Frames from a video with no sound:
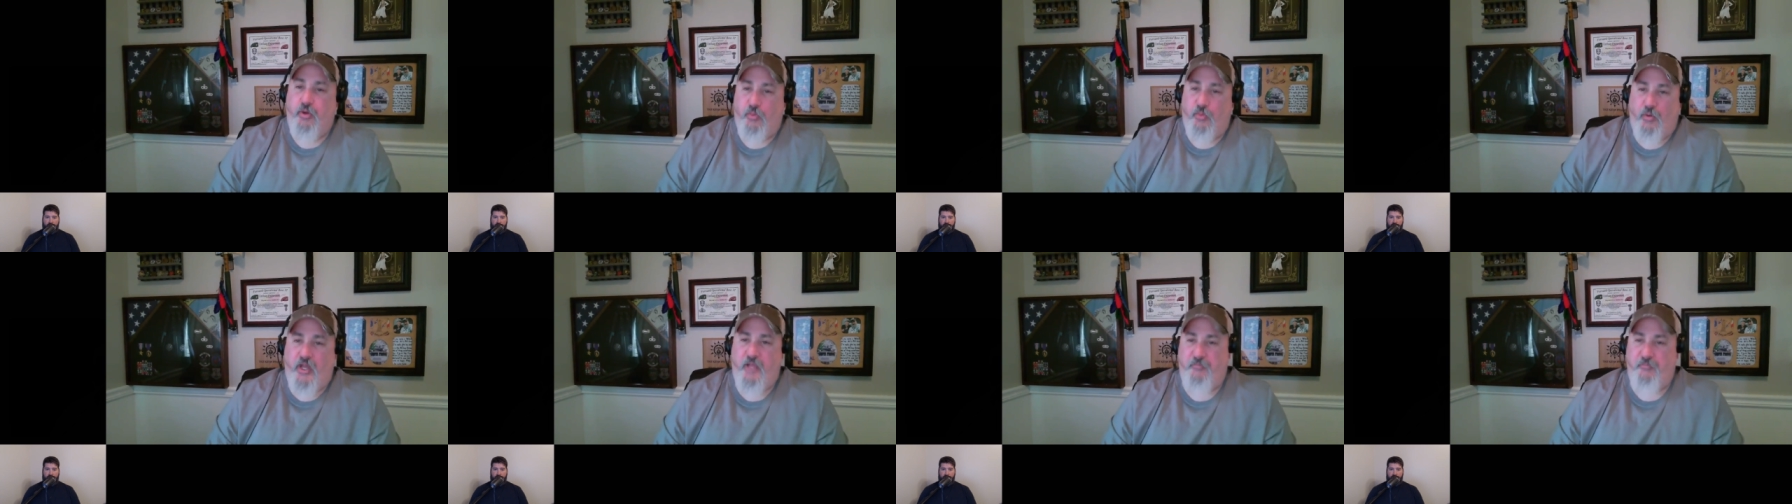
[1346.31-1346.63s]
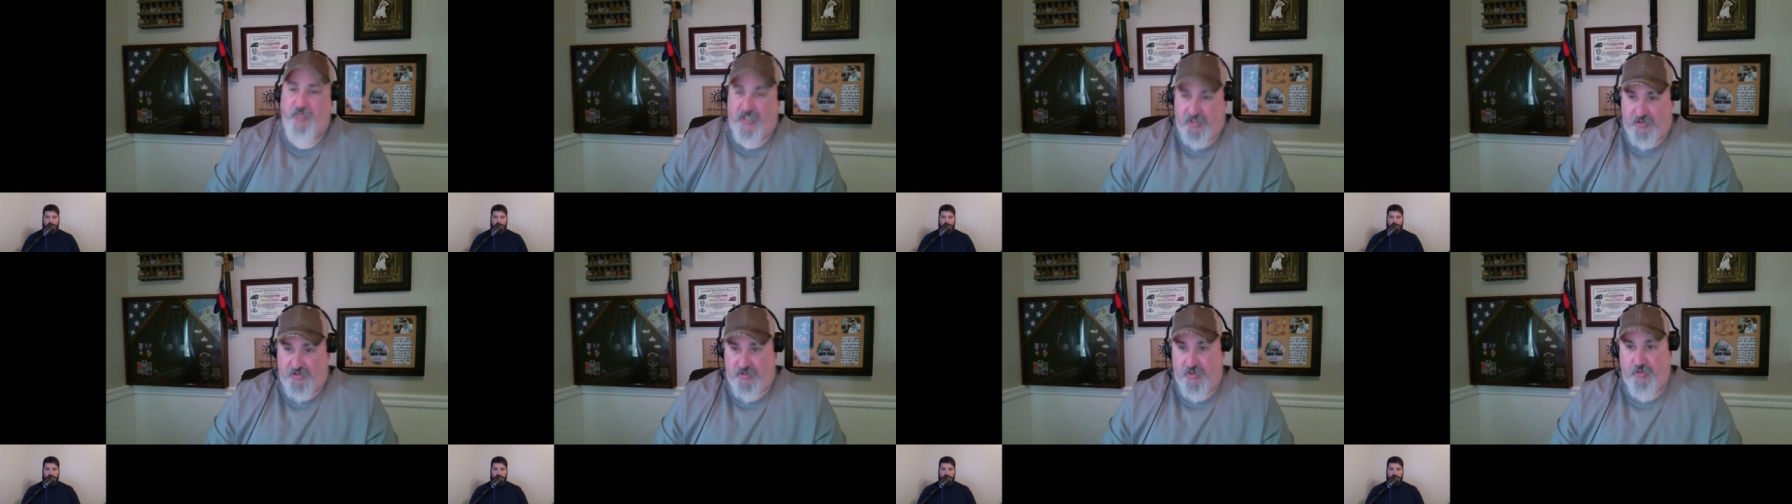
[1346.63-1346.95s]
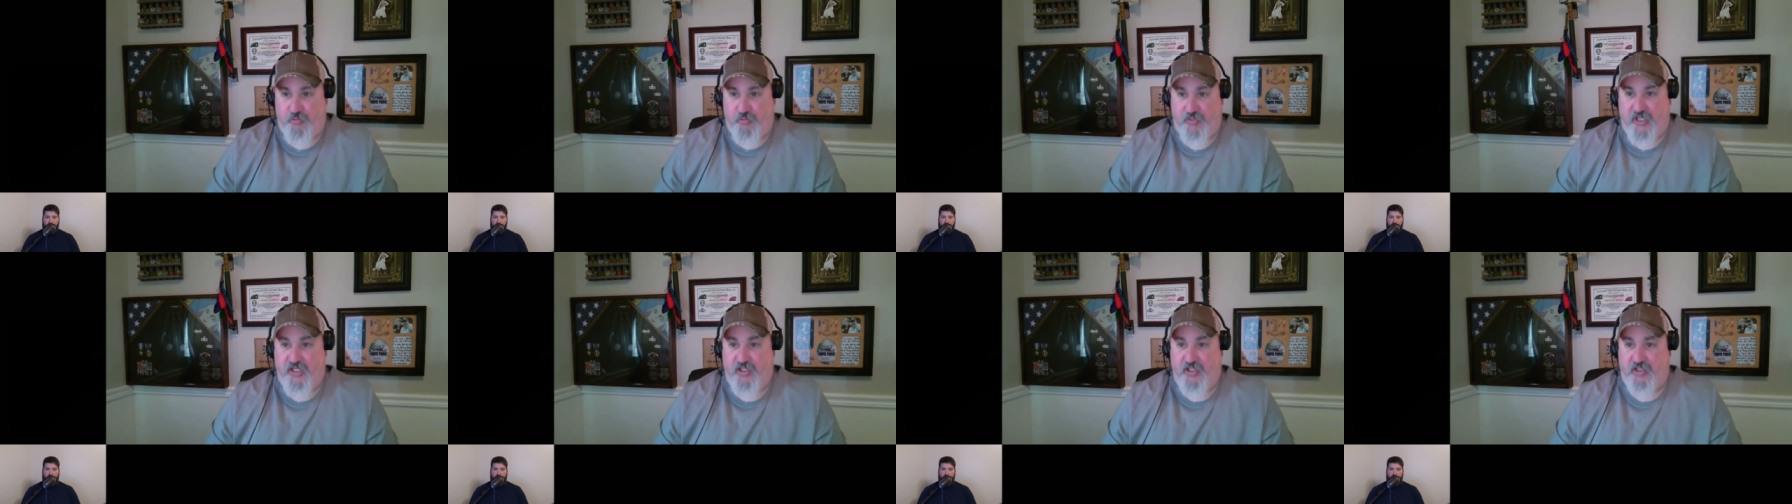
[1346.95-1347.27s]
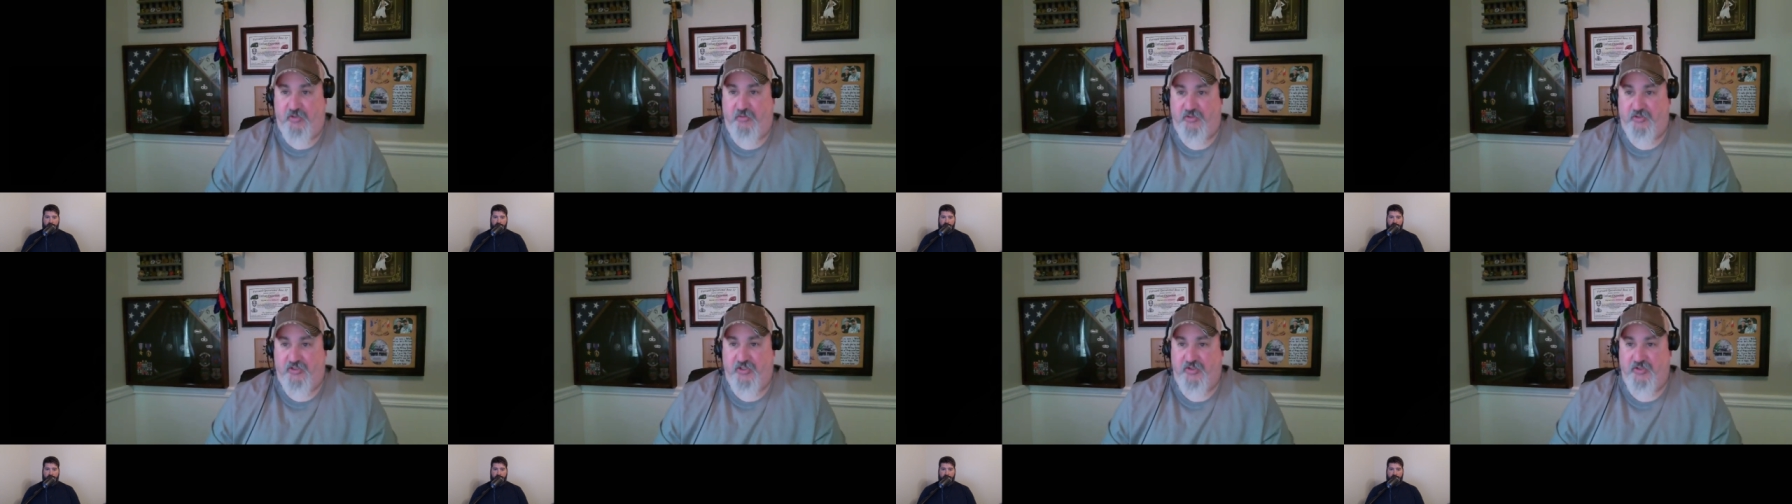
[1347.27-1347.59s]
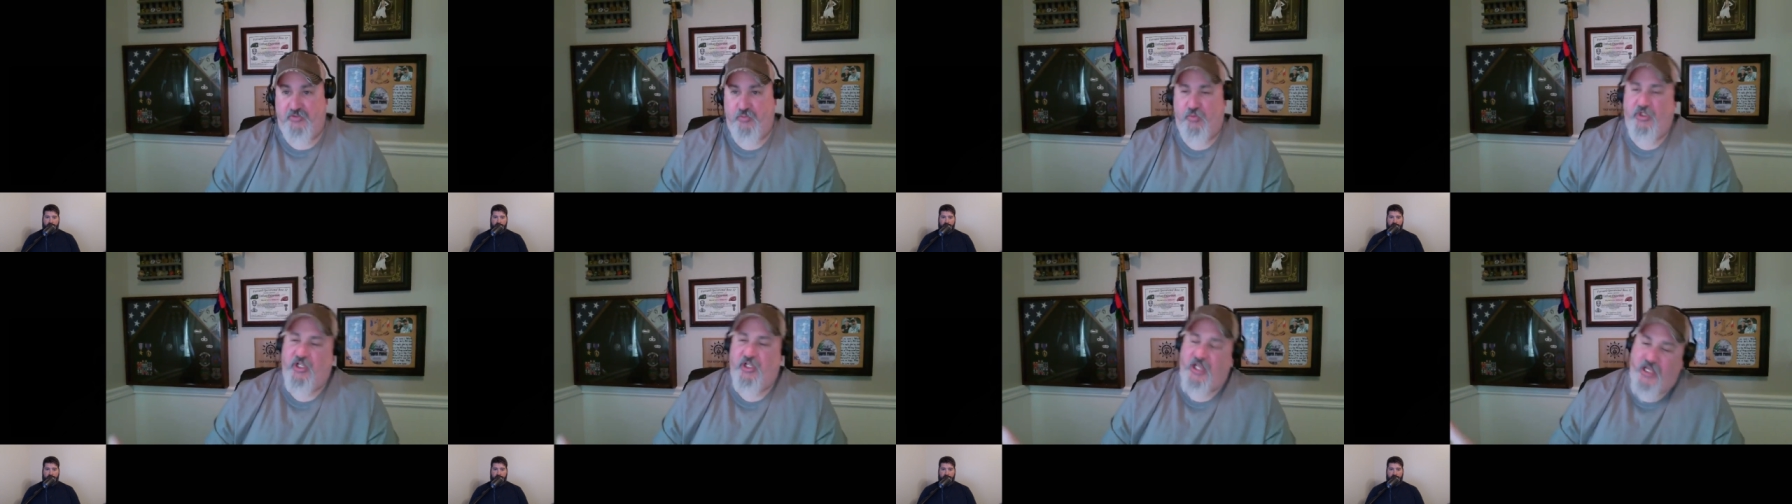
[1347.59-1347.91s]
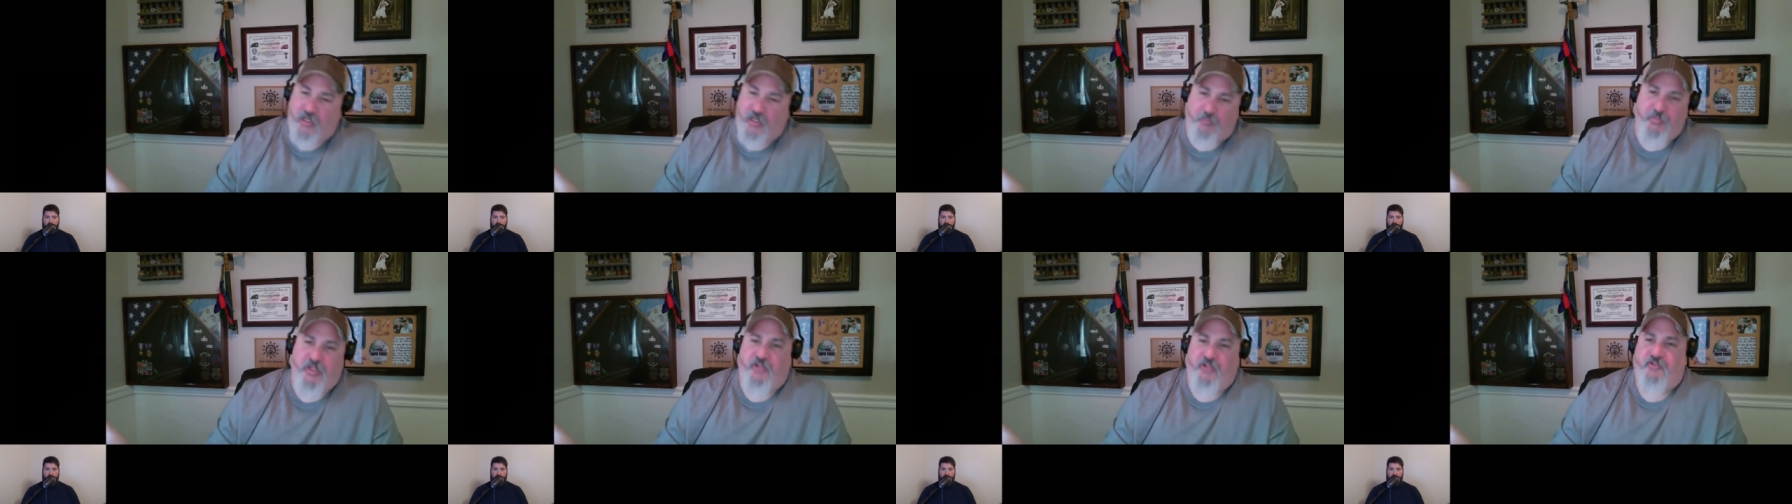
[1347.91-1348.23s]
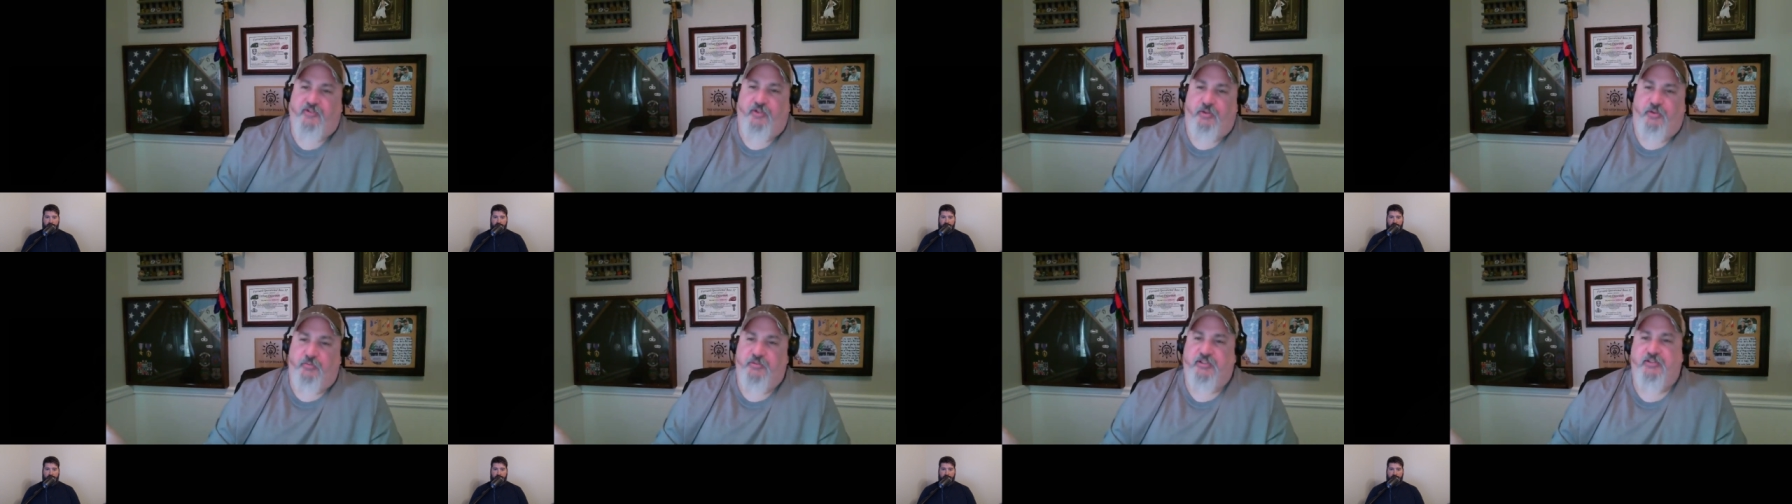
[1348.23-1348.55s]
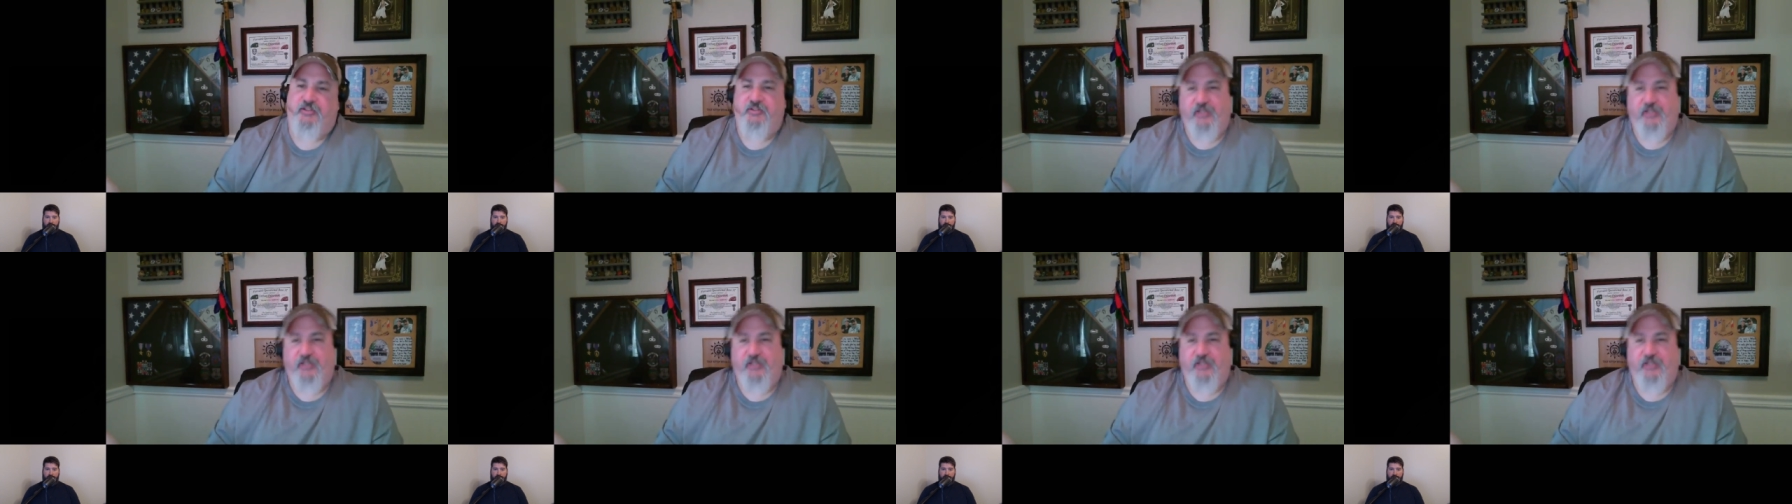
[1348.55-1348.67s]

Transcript: weapon and no radio with this well i had a pistol but